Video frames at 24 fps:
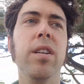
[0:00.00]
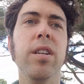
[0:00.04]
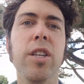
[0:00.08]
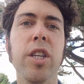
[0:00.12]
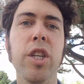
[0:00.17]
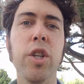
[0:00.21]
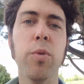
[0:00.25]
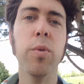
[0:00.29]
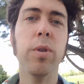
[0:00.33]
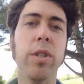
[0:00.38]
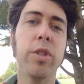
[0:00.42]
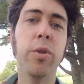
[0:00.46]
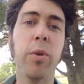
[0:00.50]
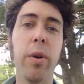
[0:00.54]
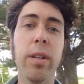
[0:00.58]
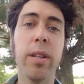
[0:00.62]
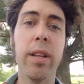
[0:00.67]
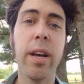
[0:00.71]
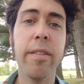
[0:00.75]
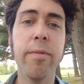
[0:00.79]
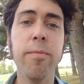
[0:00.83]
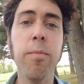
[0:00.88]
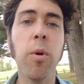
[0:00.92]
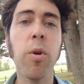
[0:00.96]
You enjoy
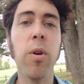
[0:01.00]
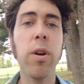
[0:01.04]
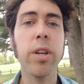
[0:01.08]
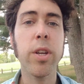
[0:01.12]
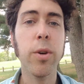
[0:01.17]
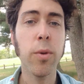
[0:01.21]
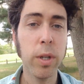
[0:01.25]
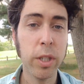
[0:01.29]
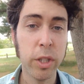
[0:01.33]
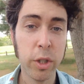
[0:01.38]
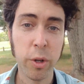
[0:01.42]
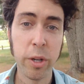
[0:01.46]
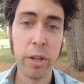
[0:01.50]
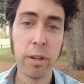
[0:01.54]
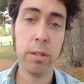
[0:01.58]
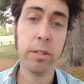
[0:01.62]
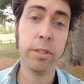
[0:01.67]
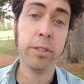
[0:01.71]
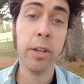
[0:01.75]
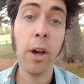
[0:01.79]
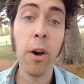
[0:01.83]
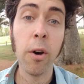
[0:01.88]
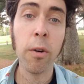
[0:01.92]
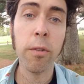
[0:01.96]
life more, you enjoy
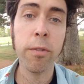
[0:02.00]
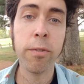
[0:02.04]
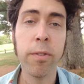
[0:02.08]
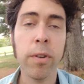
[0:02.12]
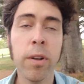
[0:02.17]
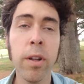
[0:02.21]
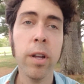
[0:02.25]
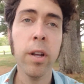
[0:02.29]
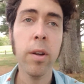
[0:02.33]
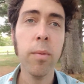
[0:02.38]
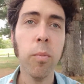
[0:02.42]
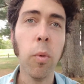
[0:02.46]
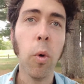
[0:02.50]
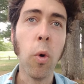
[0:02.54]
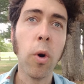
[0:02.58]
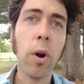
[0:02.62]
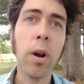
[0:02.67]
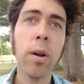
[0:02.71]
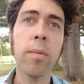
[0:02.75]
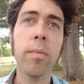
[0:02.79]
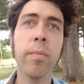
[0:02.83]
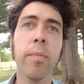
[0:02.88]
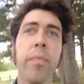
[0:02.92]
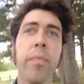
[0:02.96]
yourself more,